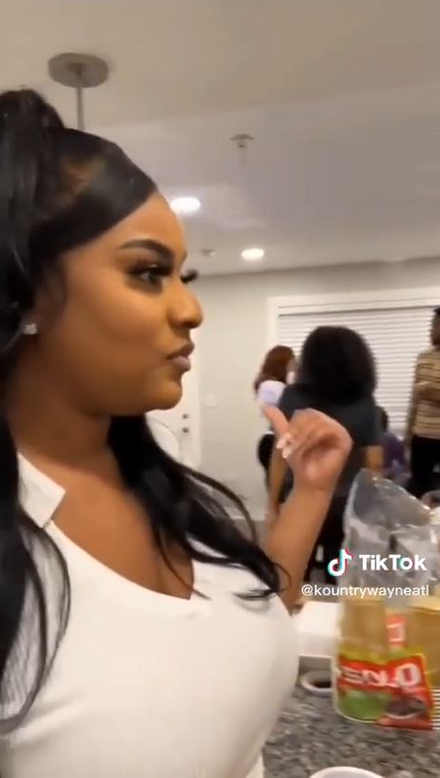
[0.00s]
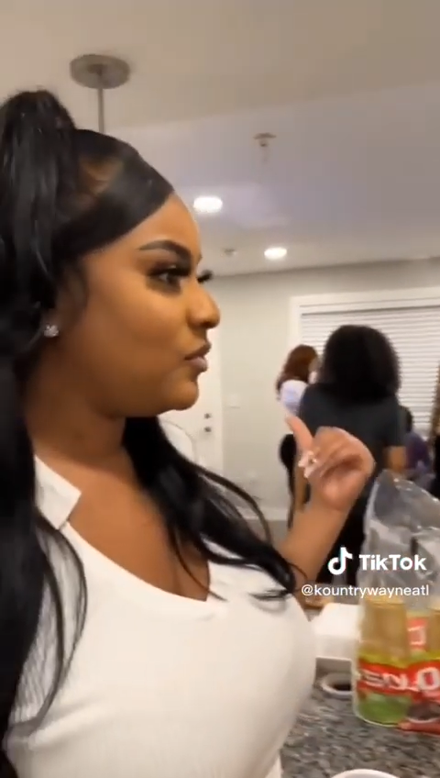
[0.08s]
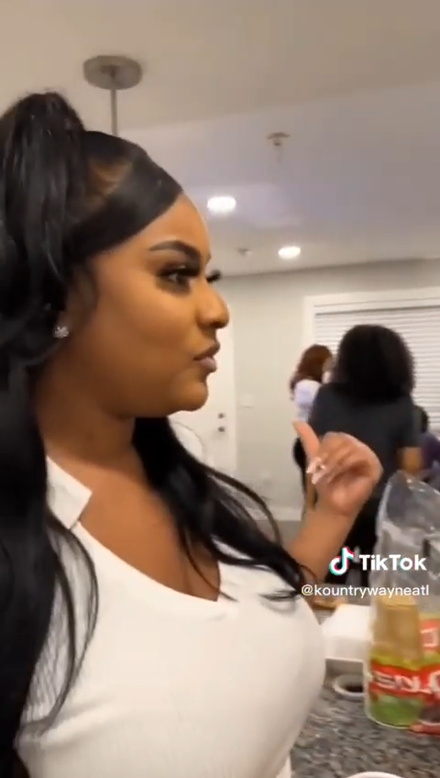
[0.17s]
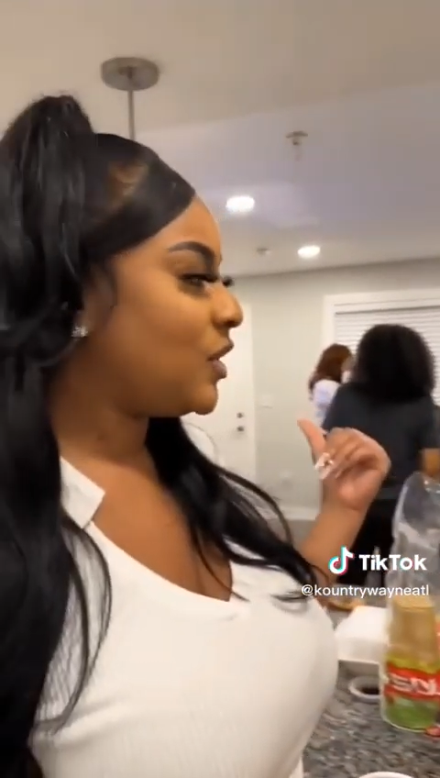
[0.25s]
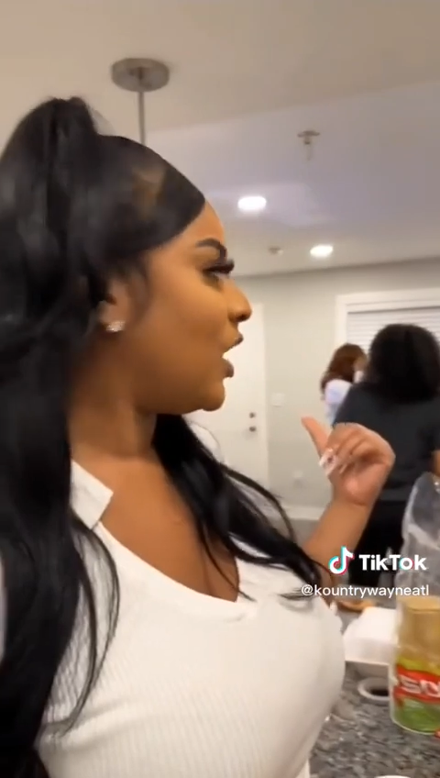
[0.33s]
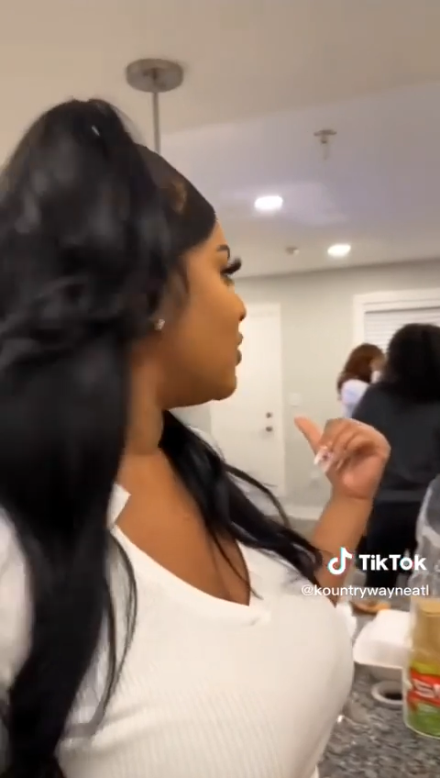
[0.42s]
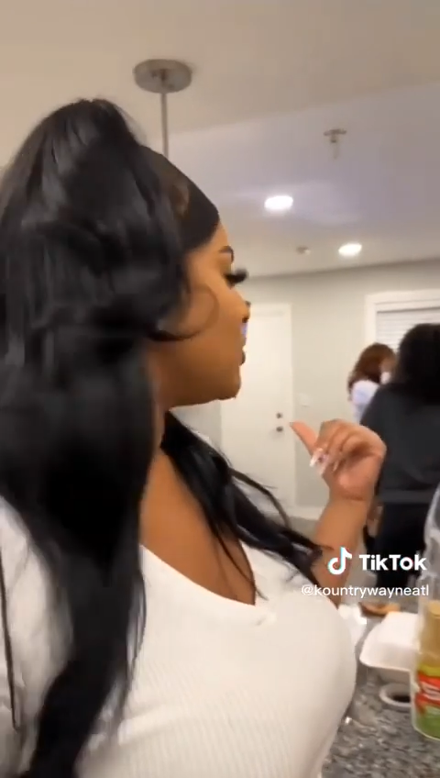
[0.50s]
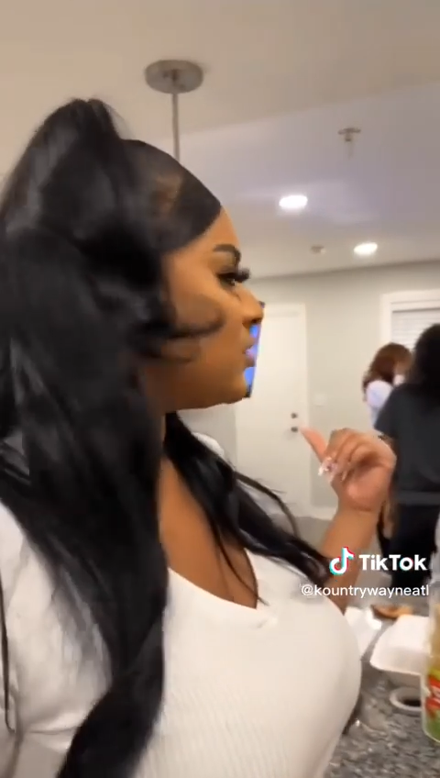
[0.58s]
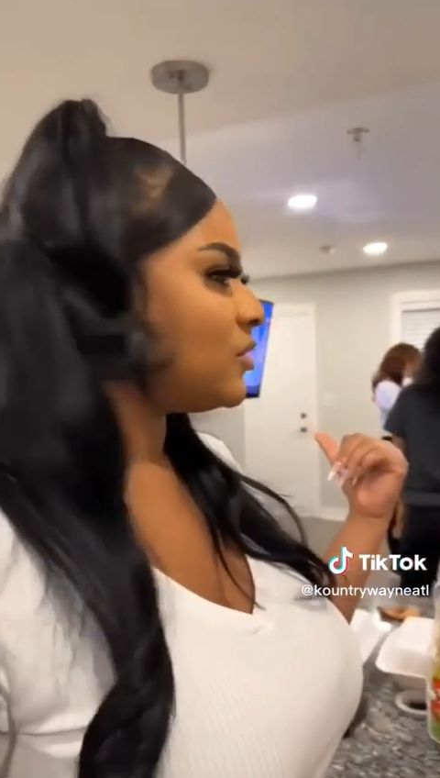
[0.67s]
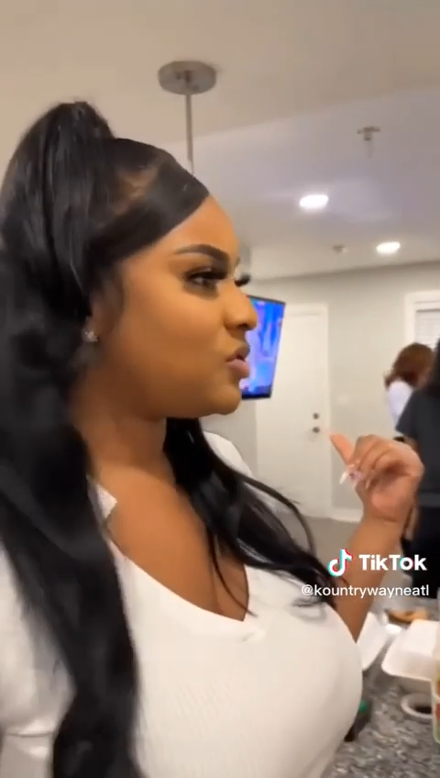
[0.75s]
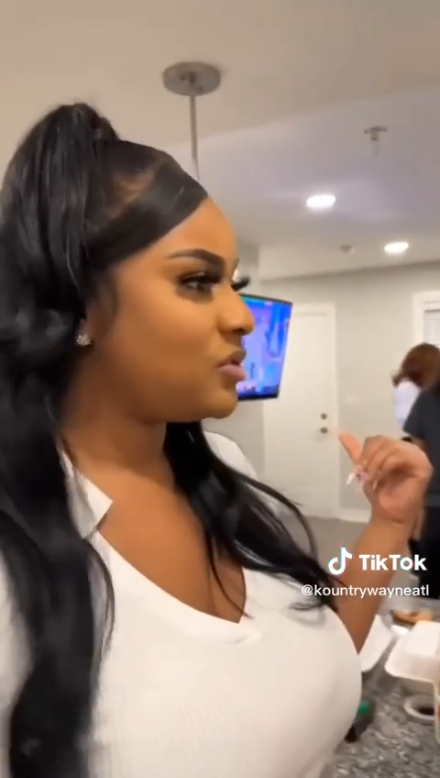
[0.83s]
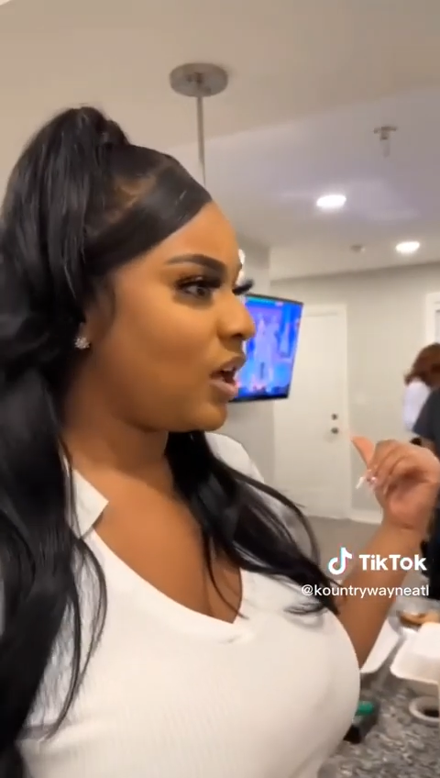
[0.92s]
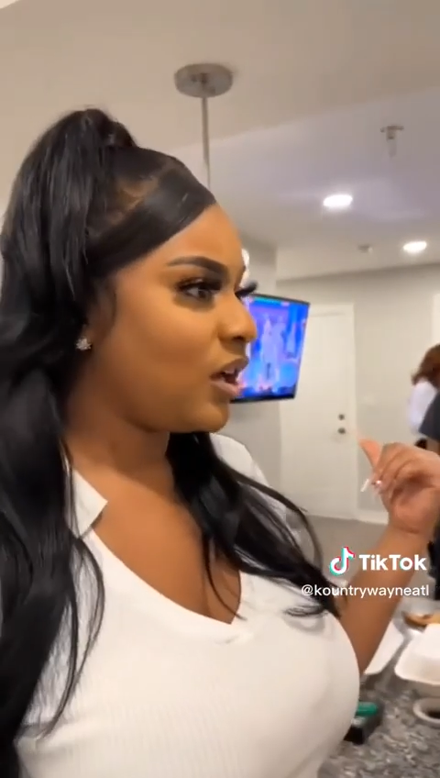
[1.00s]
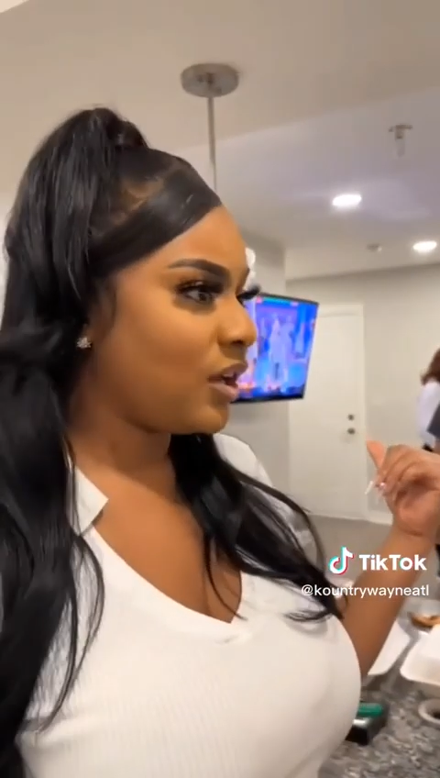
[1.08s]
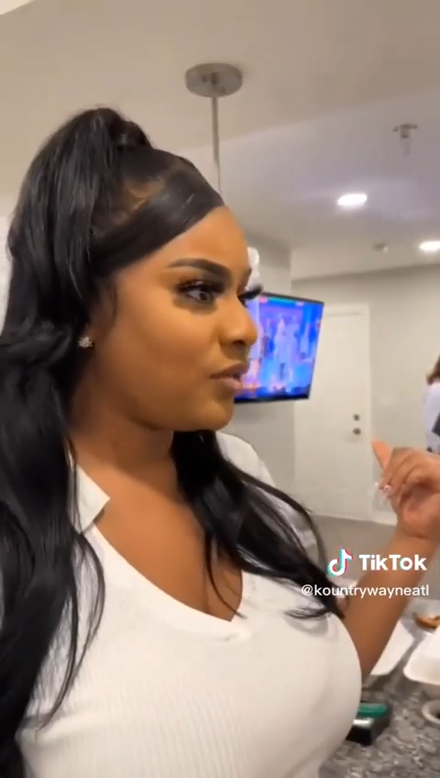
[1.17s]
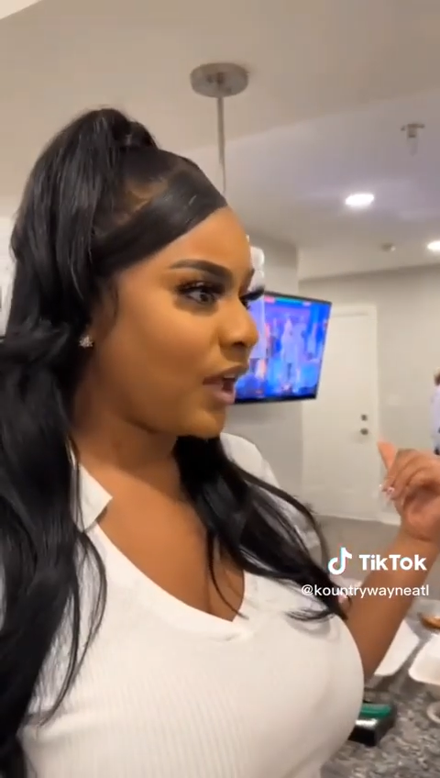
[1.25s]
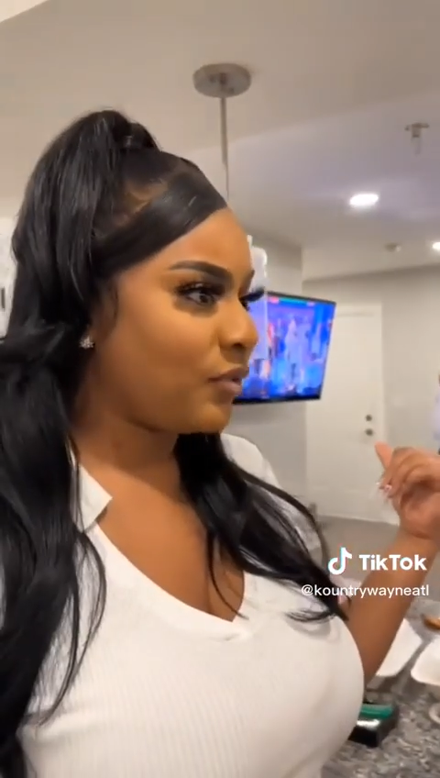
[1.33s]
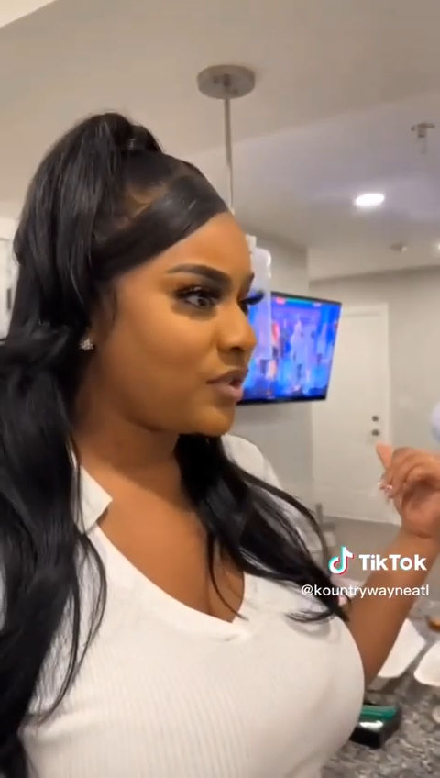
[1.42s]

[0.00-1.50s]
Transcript: y'all y'all get like